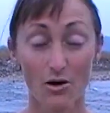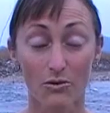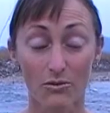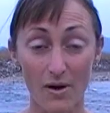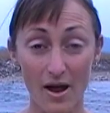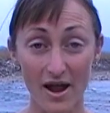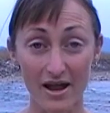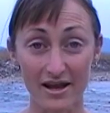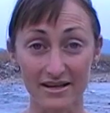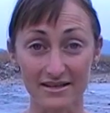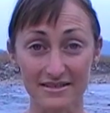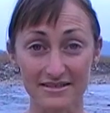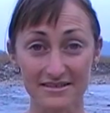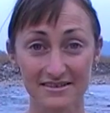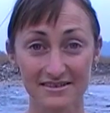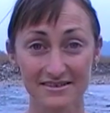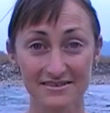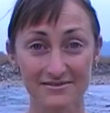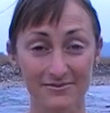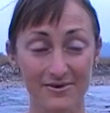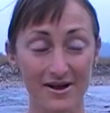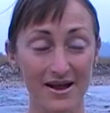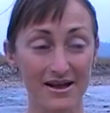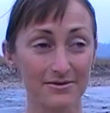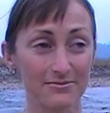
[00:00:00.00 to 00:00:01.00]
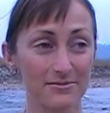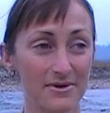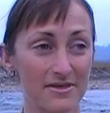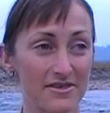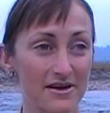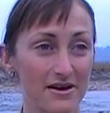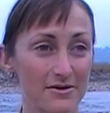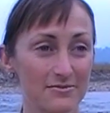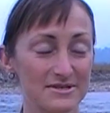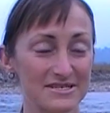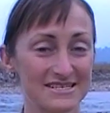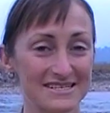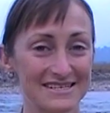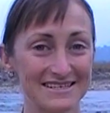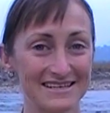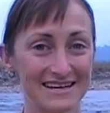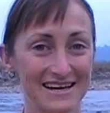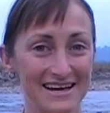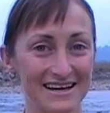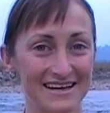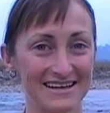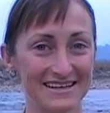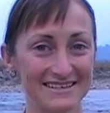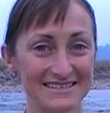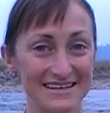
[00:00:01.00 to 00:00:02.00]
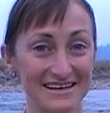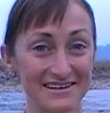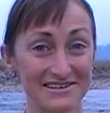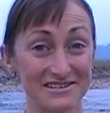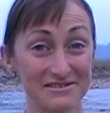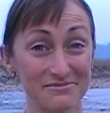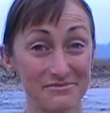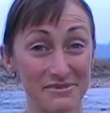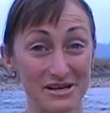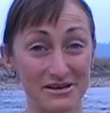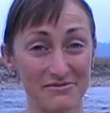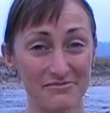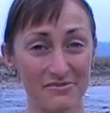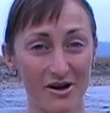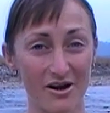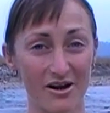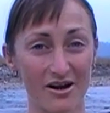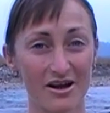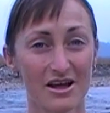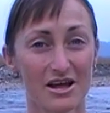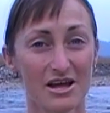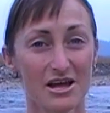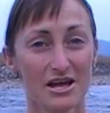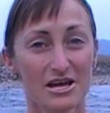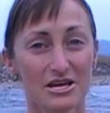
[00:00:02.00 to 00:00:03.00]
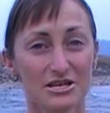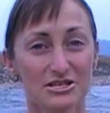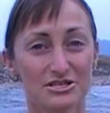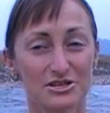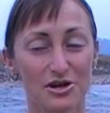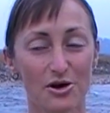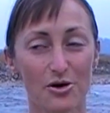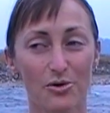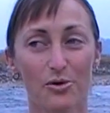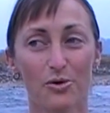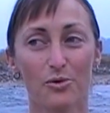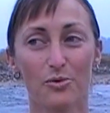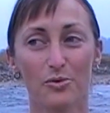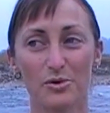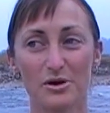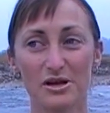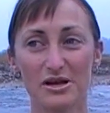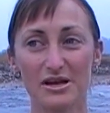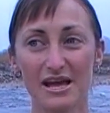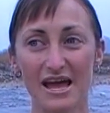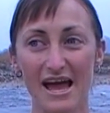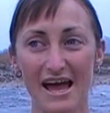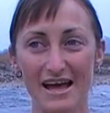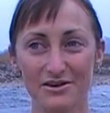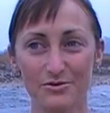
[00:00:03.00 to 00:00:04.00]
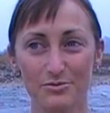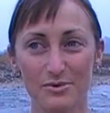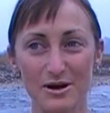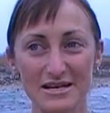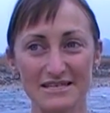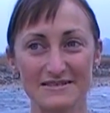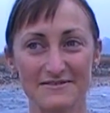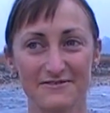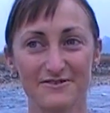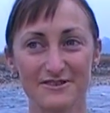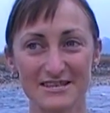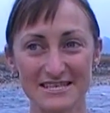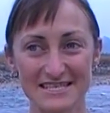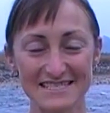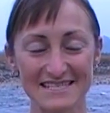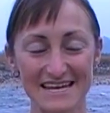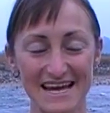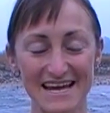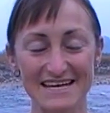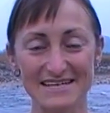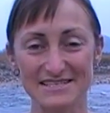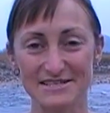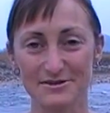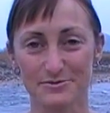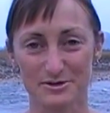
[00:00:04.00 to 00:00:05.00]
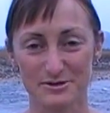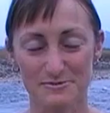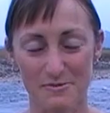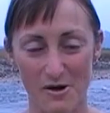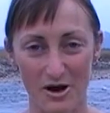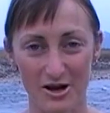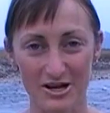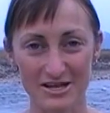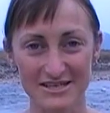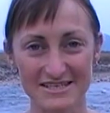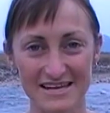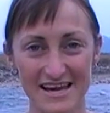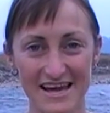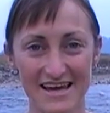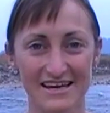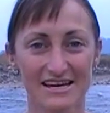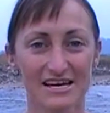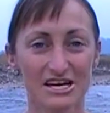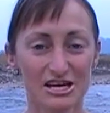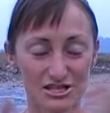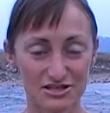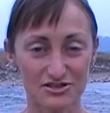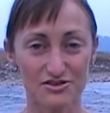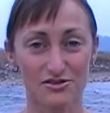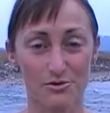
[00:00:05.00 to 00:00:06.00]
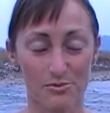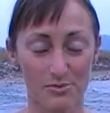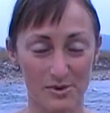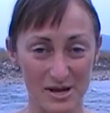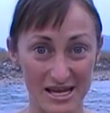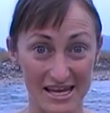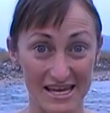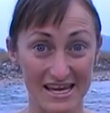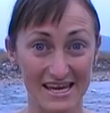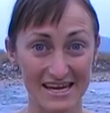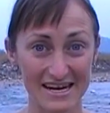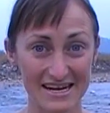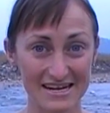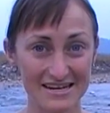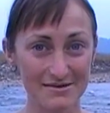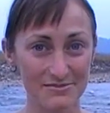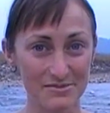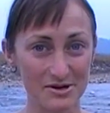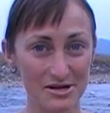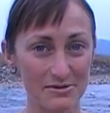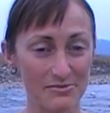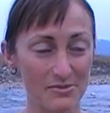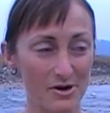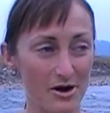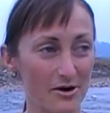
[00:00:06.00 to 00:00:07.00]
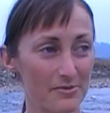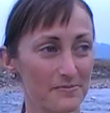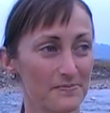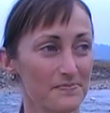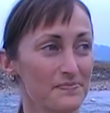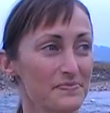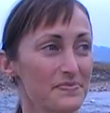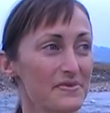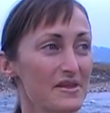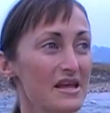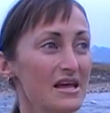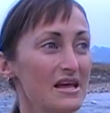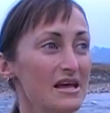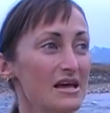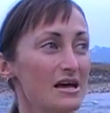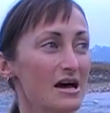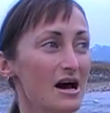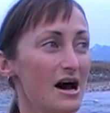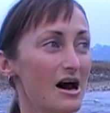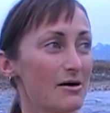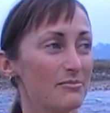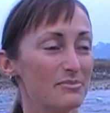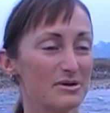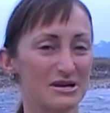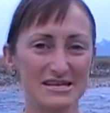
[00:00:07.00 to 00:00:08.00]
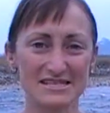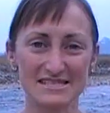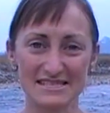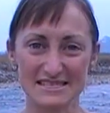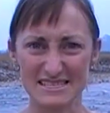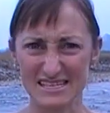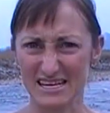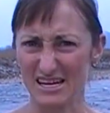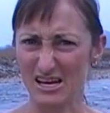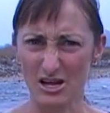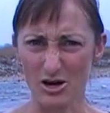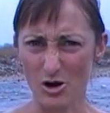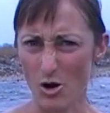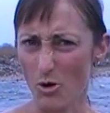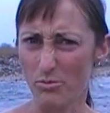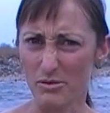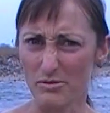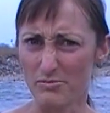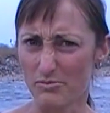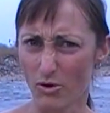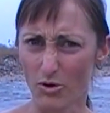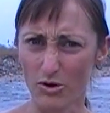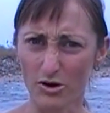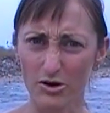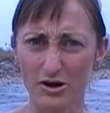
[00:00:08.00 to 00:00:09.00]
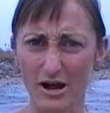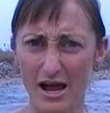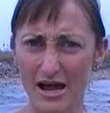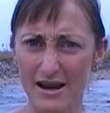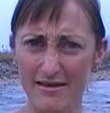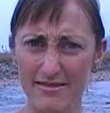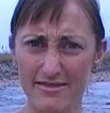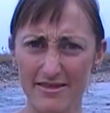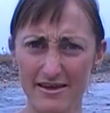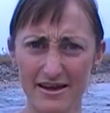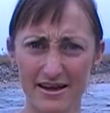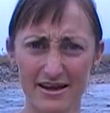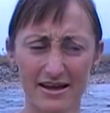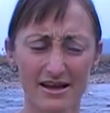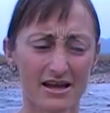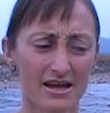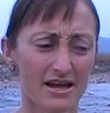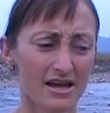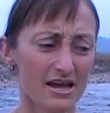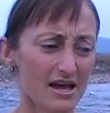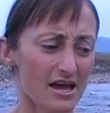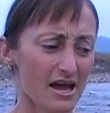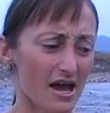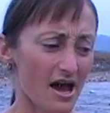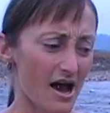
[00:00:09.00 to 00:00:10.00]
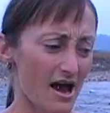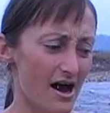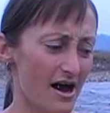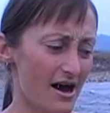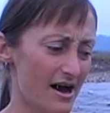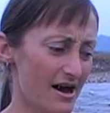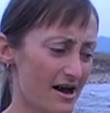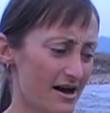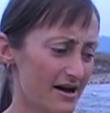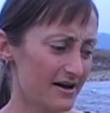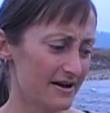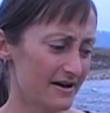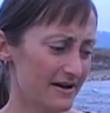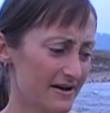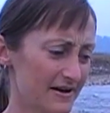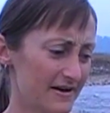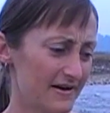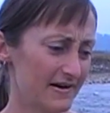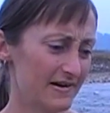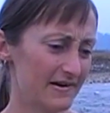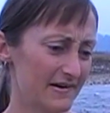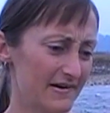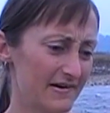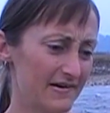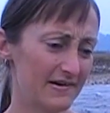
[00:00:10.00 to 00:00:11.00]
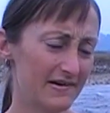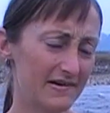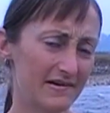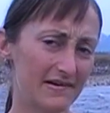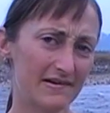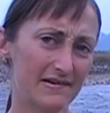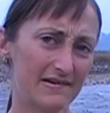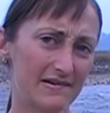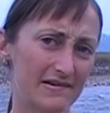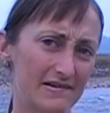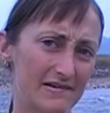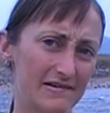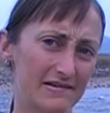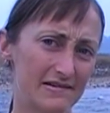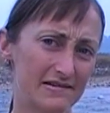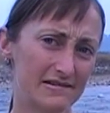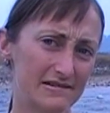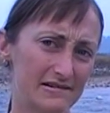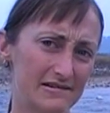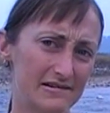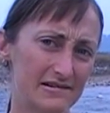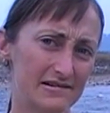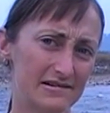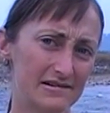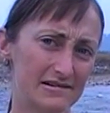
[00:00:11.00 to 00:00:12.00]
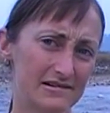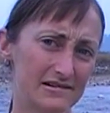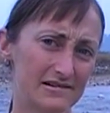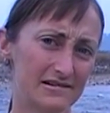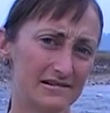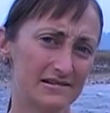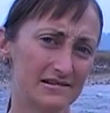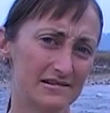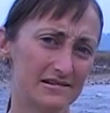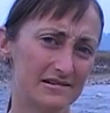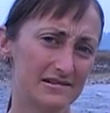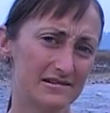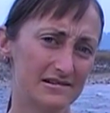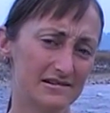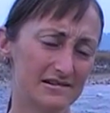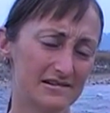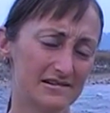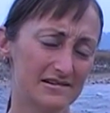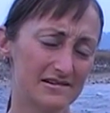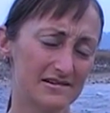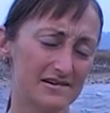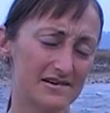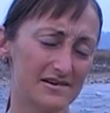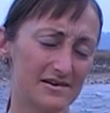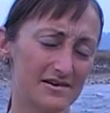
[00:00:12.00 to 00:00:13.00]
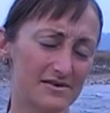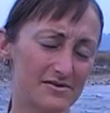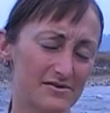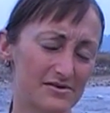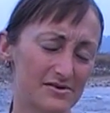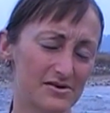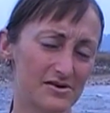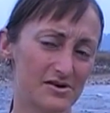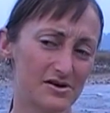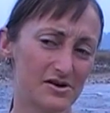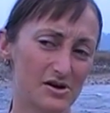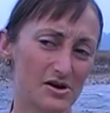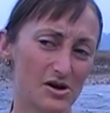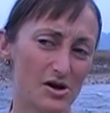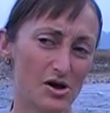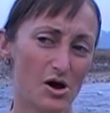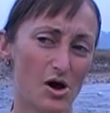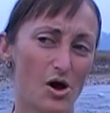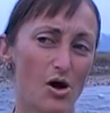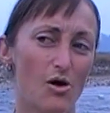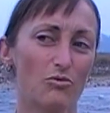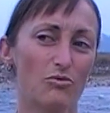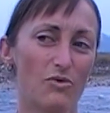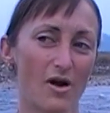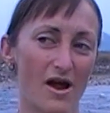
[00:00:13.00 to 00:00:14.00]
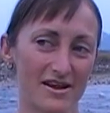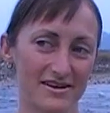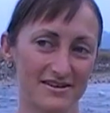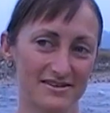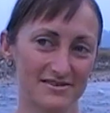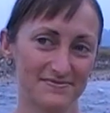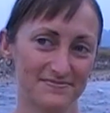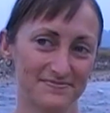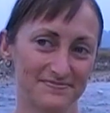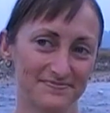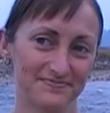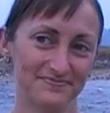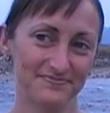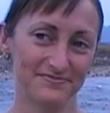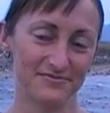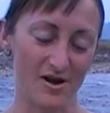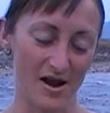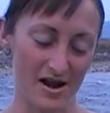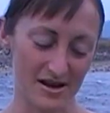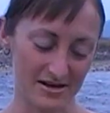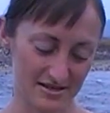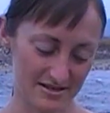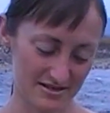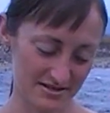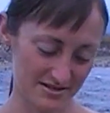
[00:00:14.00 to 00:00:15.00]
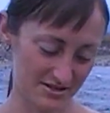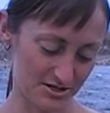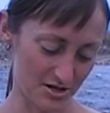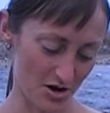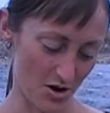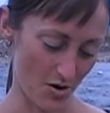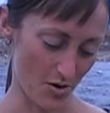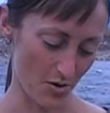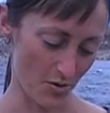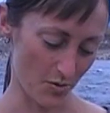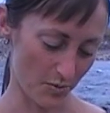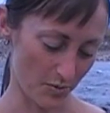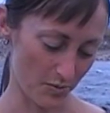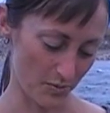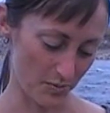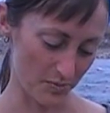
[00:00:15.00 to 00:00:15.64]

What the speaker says: Right. We thought it was India. It's actually Myanmar. So we had to wait for this day because it was market day, so that we could get into Myanmar, because it's like an open border kind of thing. Actually, the Indian army patrols into Myanmar these days. Right. So,